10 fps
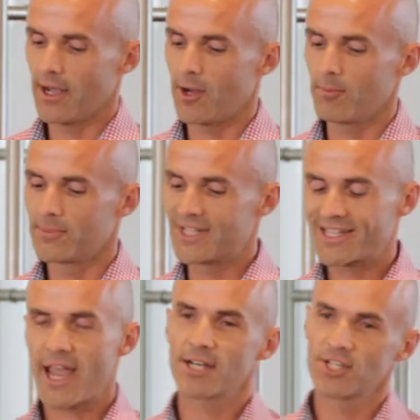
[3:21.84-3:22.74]
um,
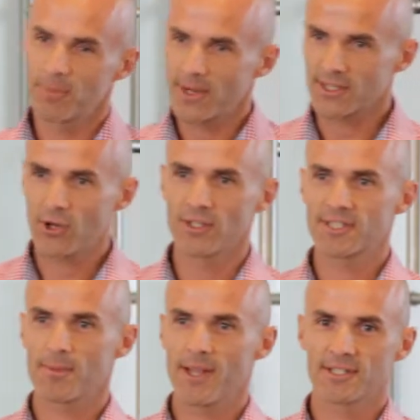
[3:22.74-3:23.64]
dictatorship as a
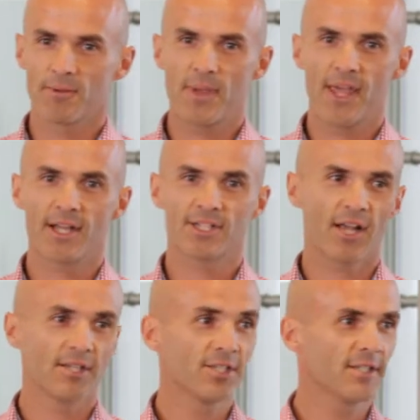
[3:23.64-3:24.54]
concept has some PR
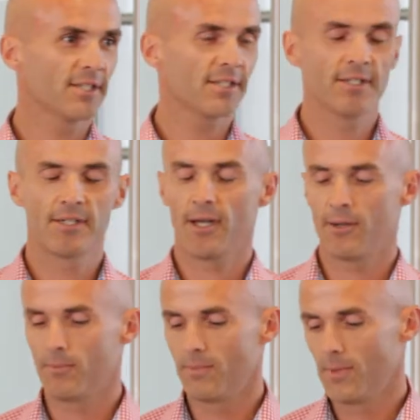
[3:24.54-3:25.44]
challenges. Um,